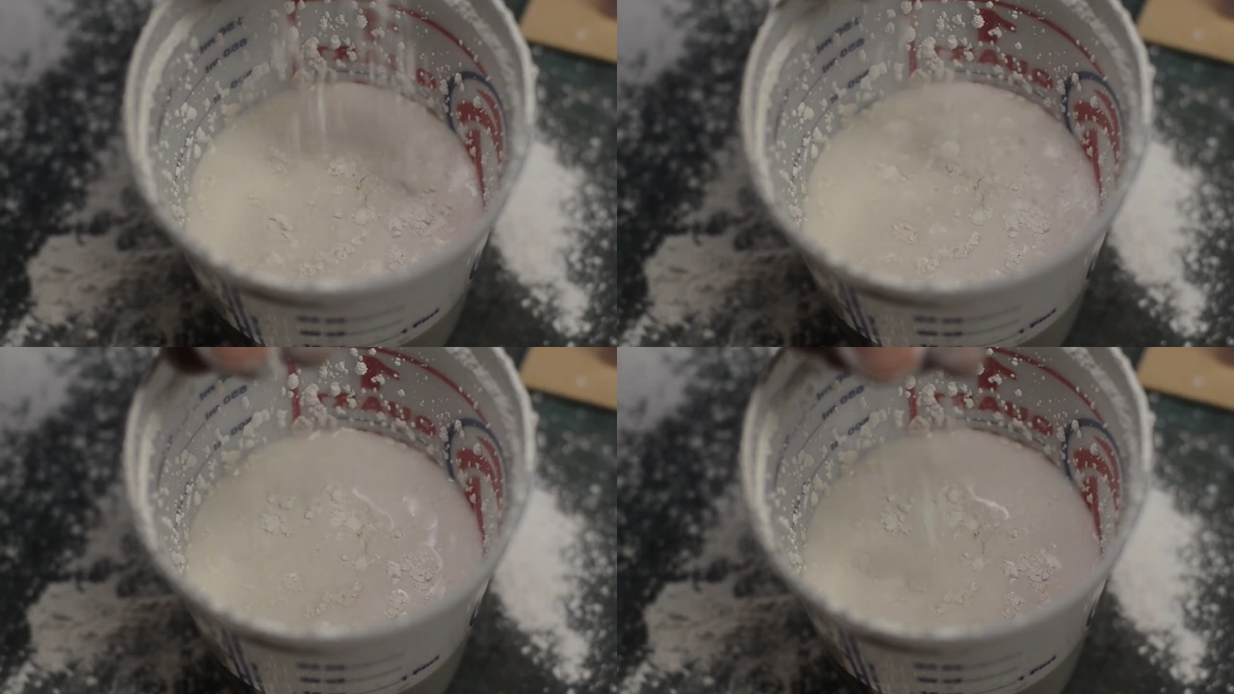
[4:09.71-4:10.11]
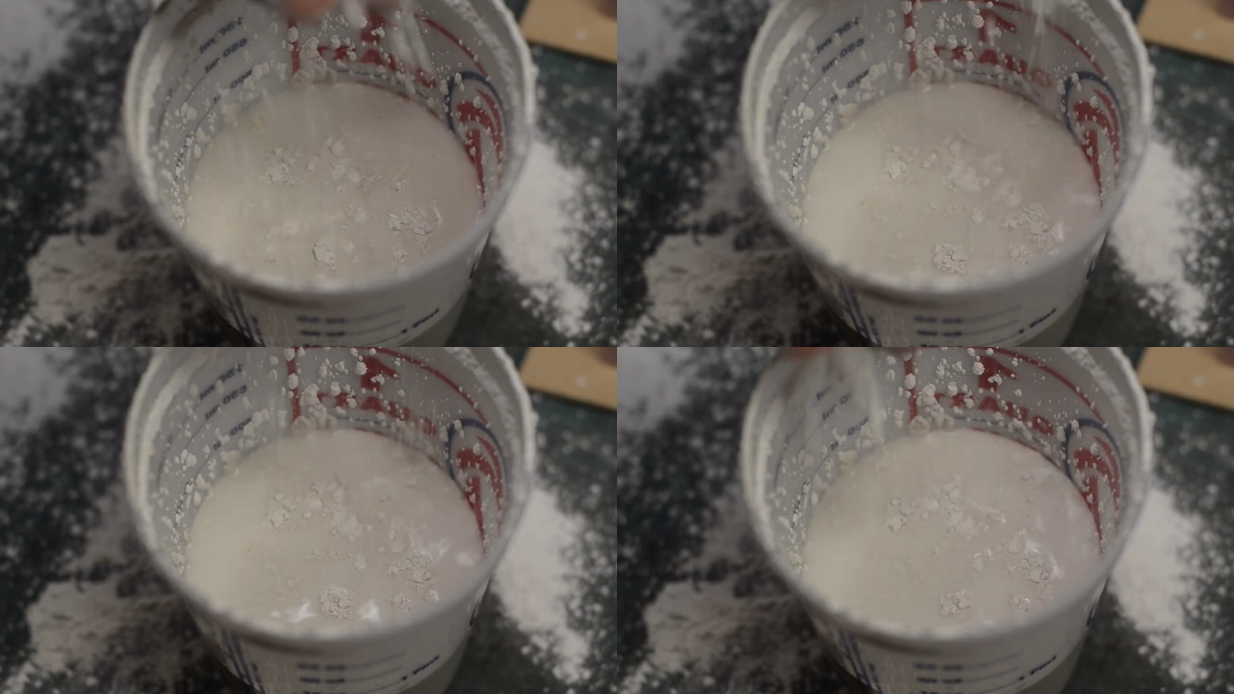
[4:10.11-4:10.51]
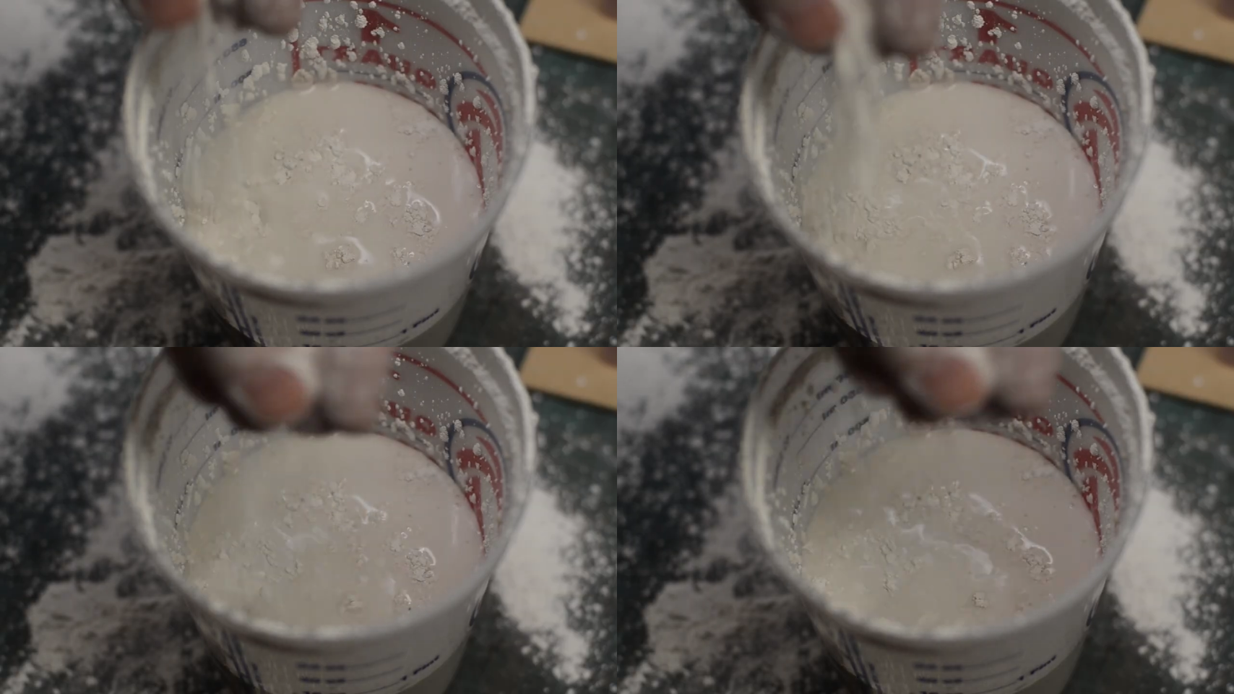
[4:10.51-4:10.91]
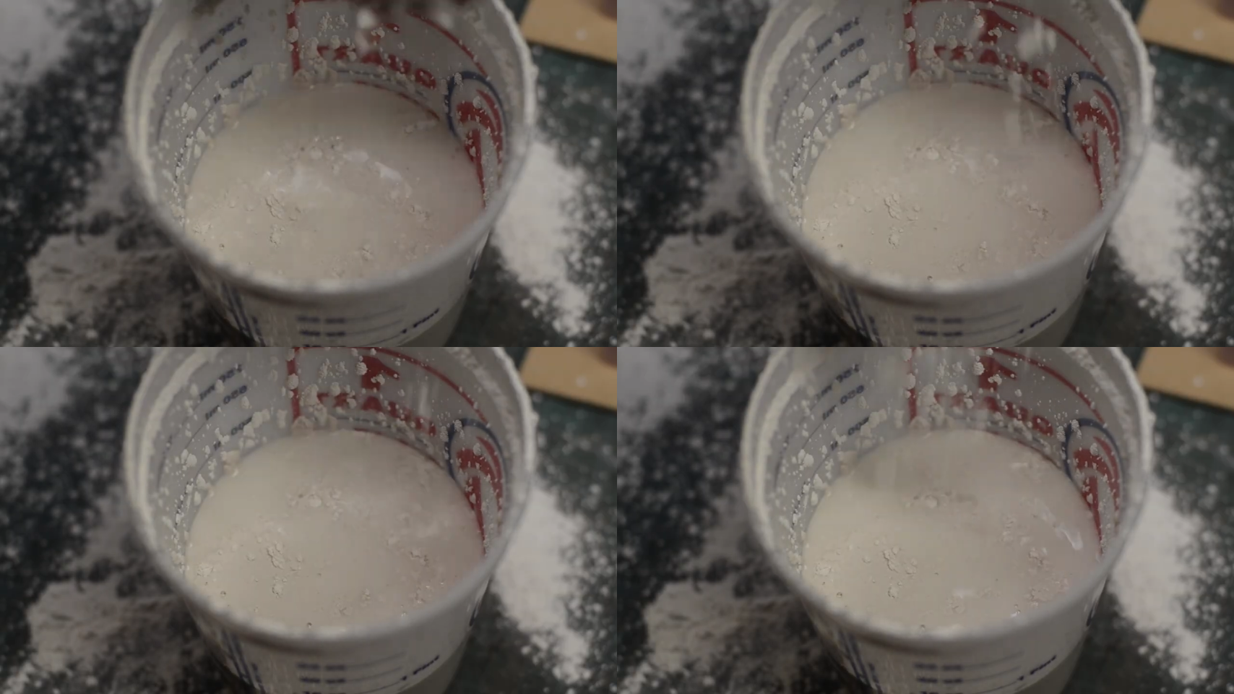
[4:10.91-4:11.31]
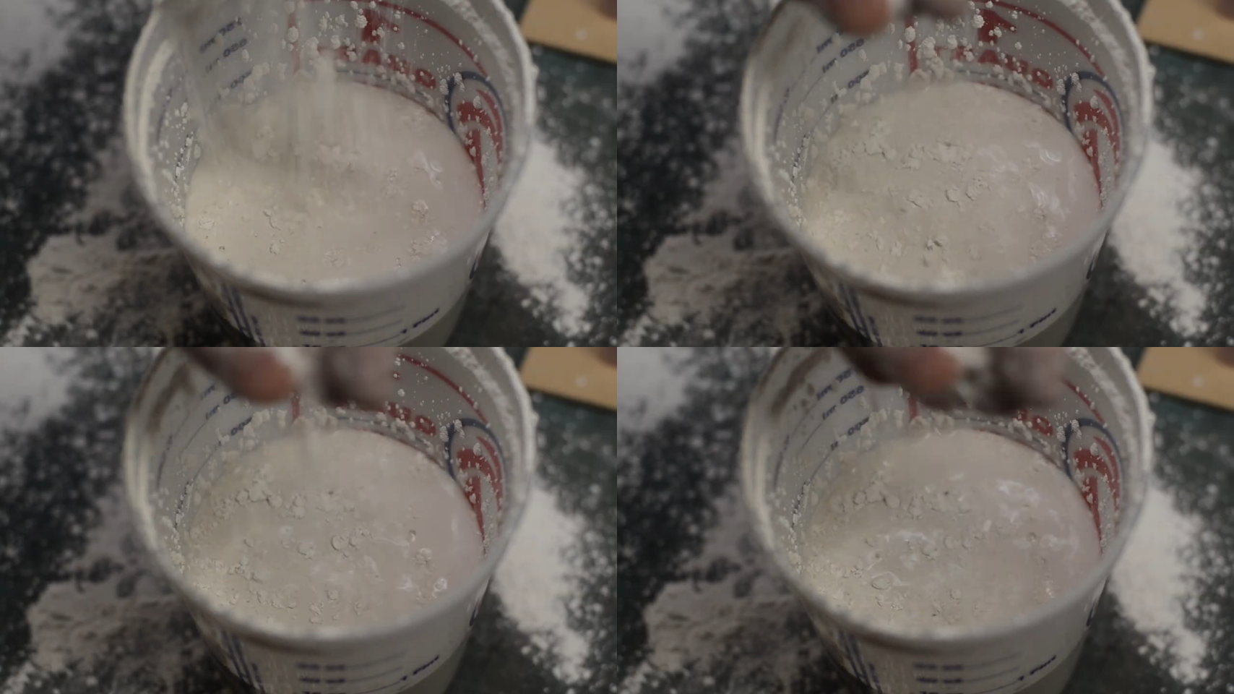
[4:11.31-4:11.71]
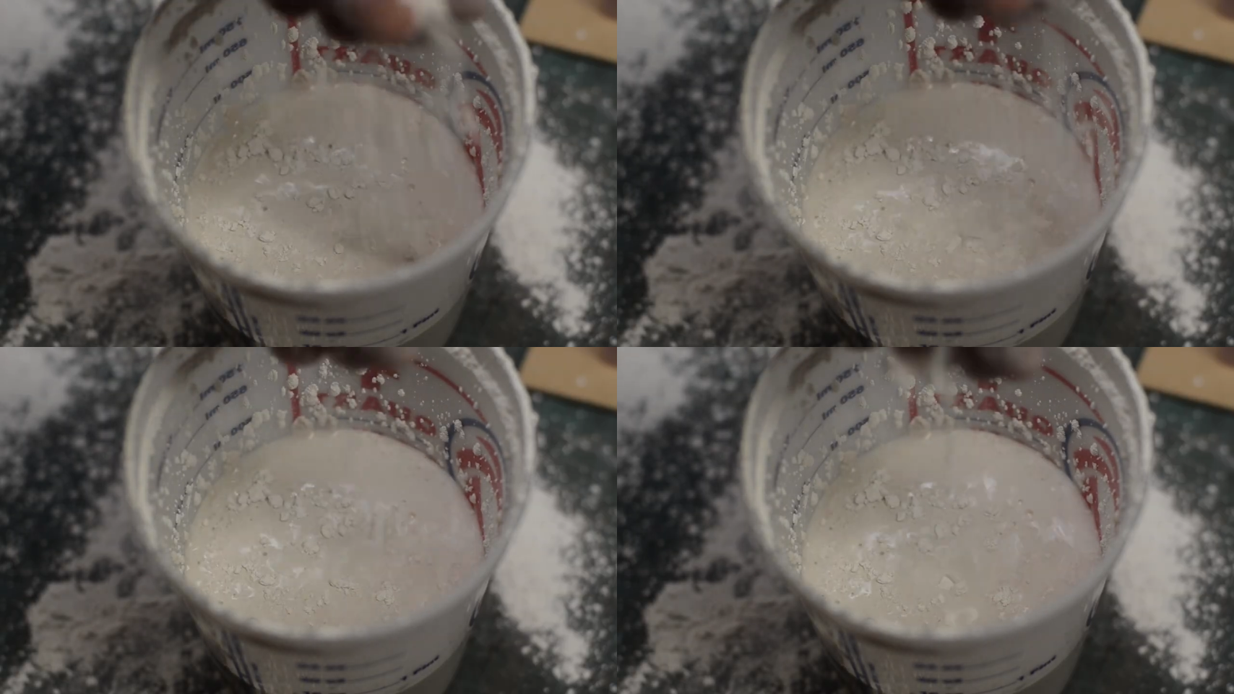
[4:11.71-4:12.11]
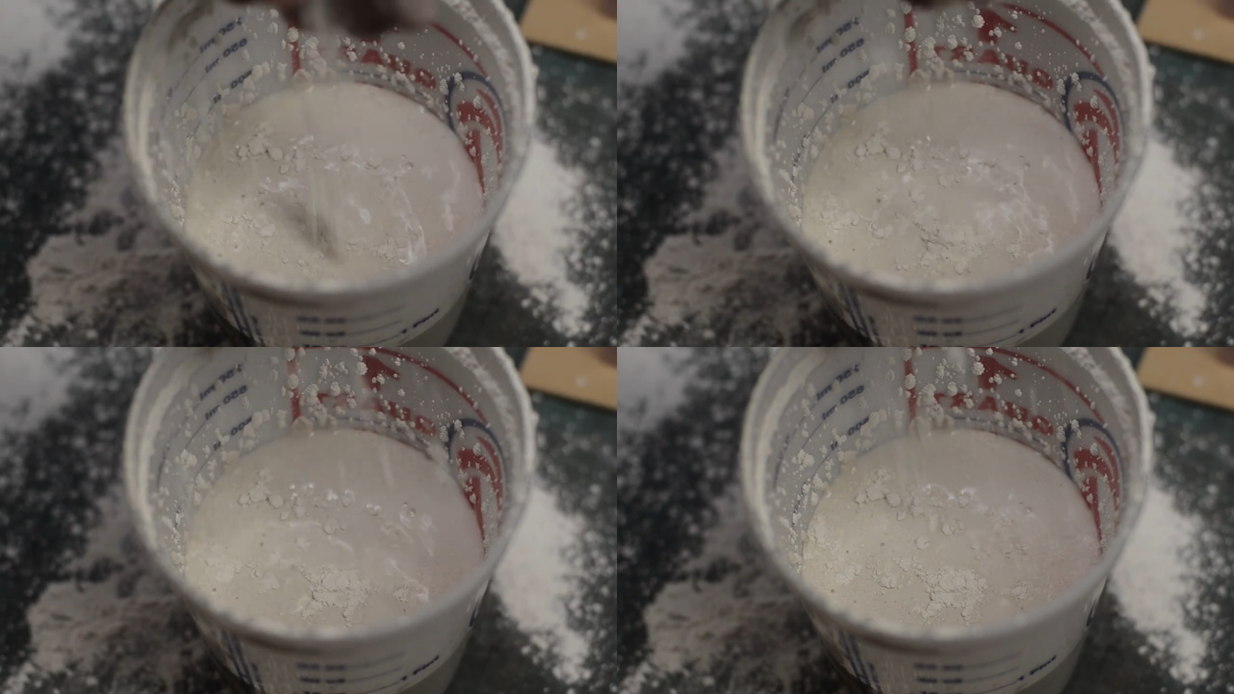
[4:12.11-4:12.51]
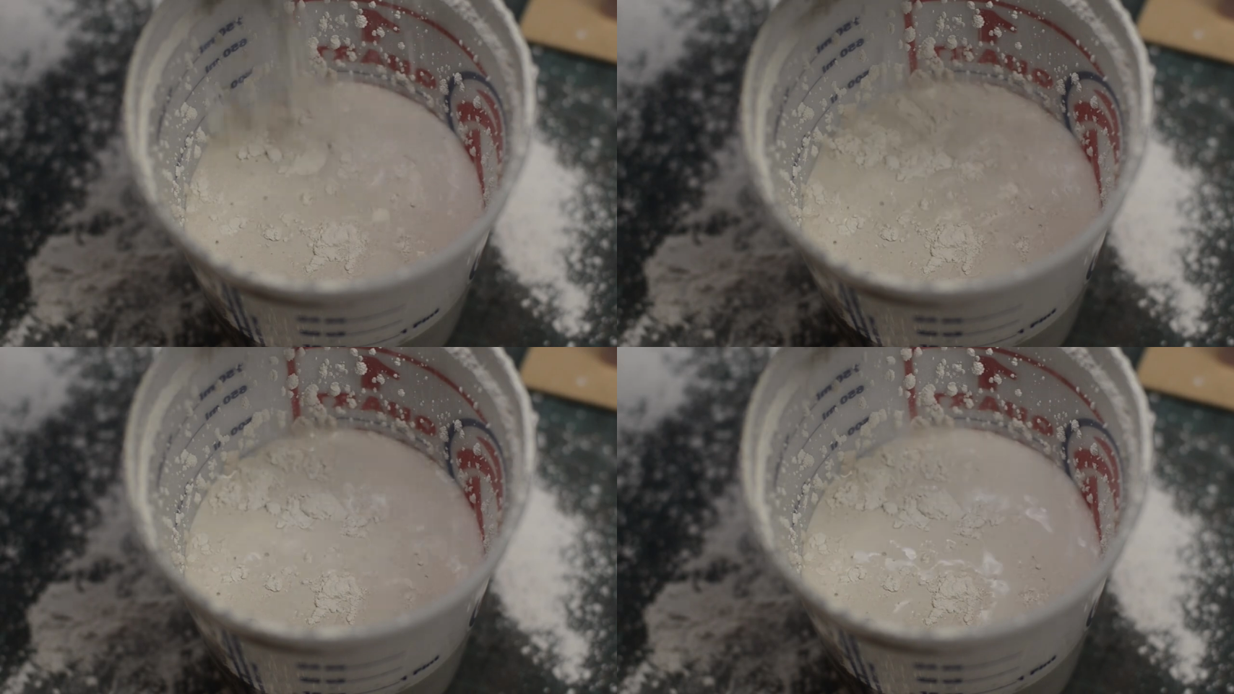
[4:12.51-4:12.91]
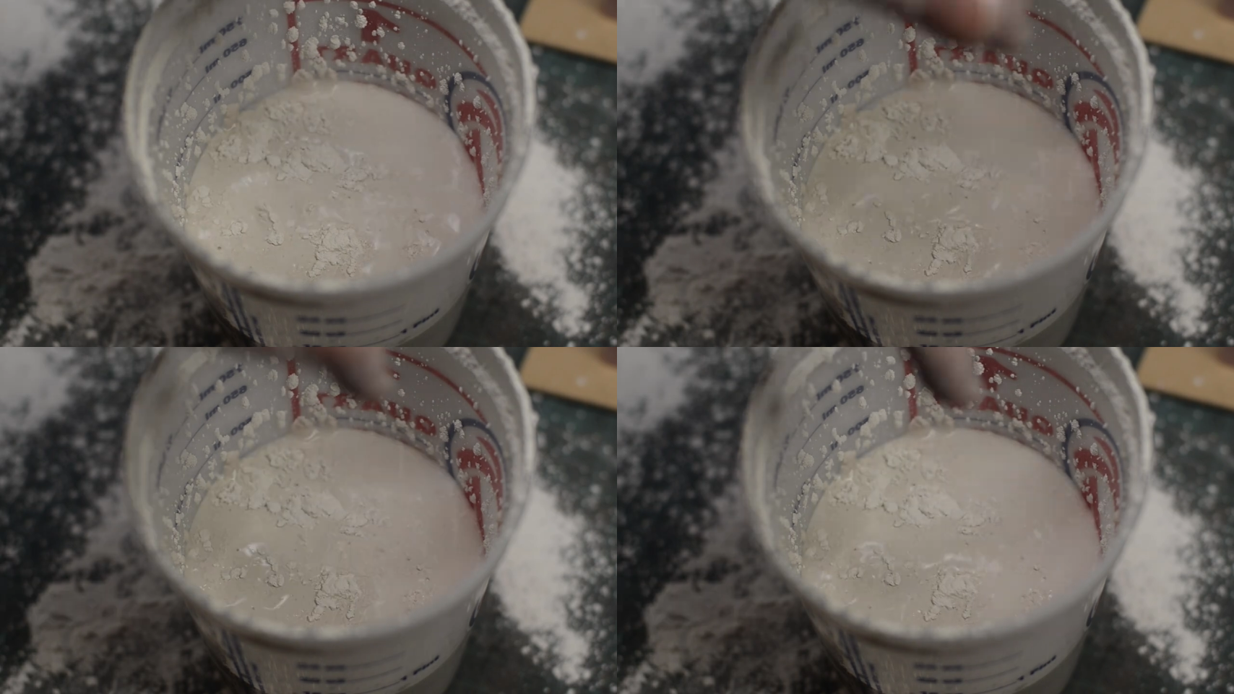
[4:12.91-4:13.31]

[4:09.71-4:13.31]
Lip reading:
Nobody's mouth can be seen.